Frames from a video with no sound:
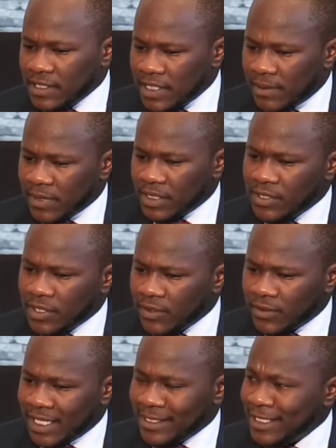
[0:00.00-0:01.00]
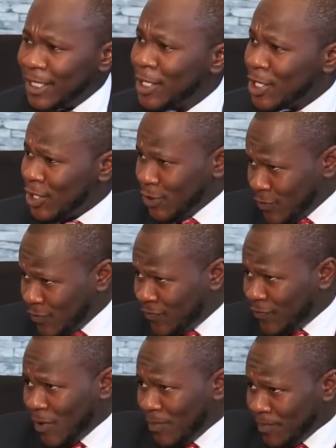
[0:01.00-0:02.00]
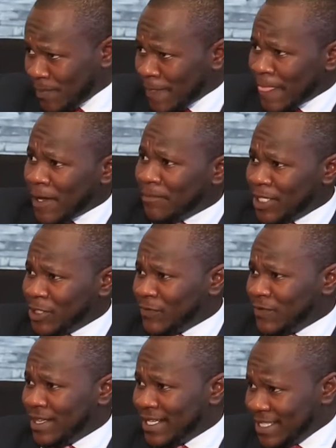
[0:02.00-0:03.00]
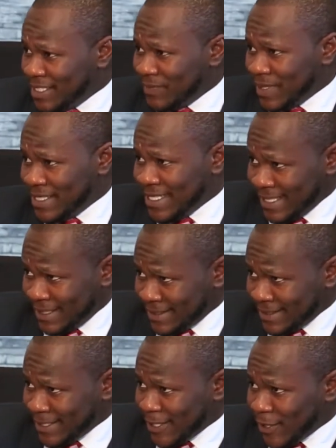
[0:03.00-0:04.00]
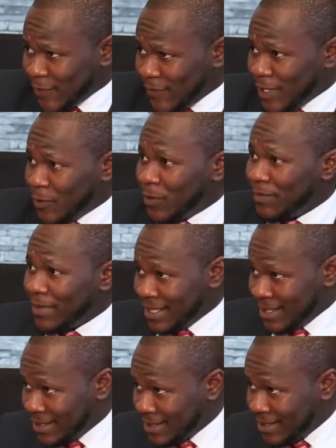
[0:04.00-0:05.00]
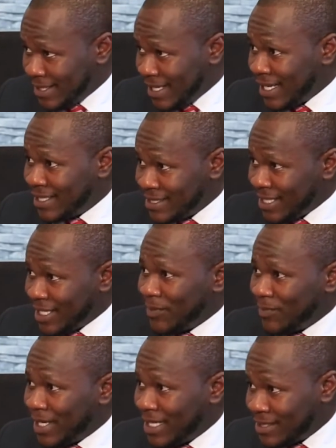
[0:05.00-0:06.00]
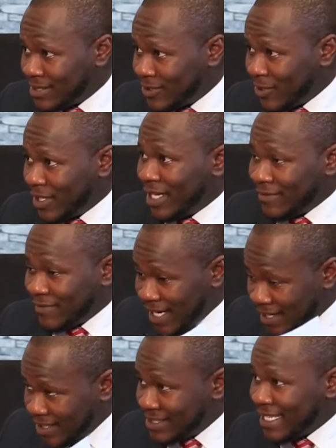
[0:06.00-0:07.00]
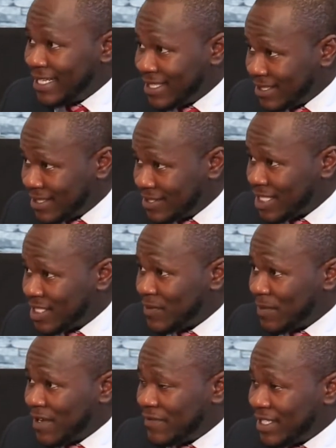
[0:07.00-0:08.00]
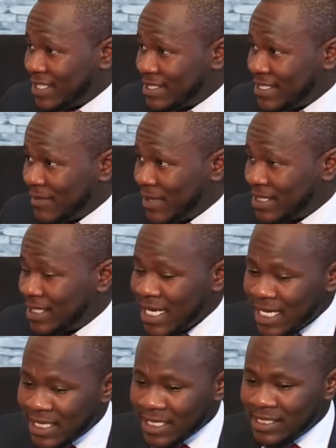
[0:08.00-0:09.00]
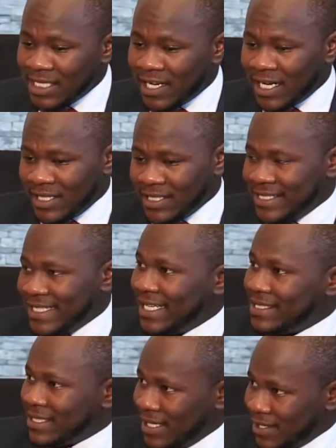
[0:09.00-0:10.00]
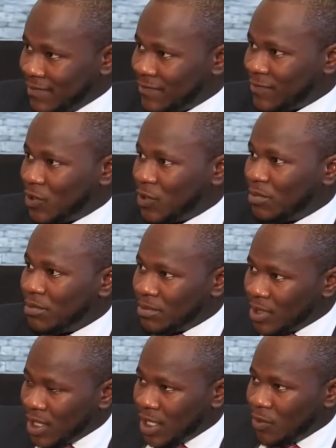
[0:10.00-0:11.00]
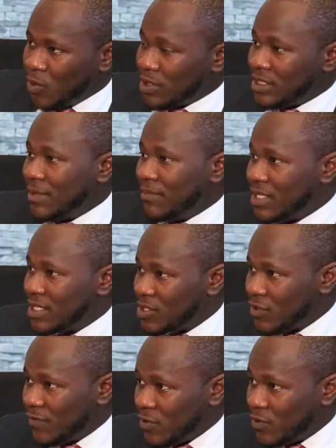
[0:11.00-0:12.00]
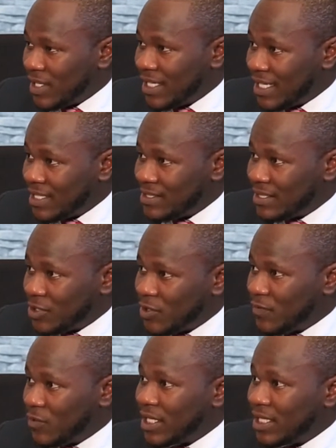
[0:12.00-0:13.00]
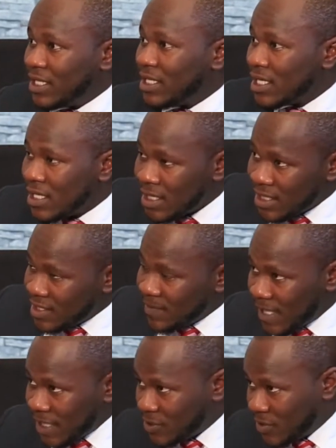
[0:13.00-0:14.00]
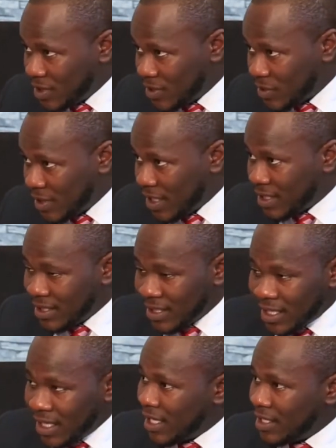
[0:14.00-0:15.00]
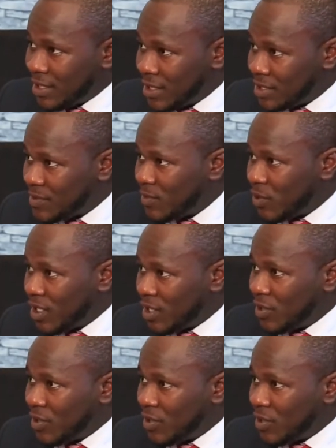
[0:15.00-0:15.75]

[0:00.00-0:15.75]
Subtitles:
Summit right here, you form part of the 30% of the women that are taking part or are attending the Transform Africa Summit. These are data from what the Minister of Youth and ICT of Rwanda splashed on the screen earlier this morning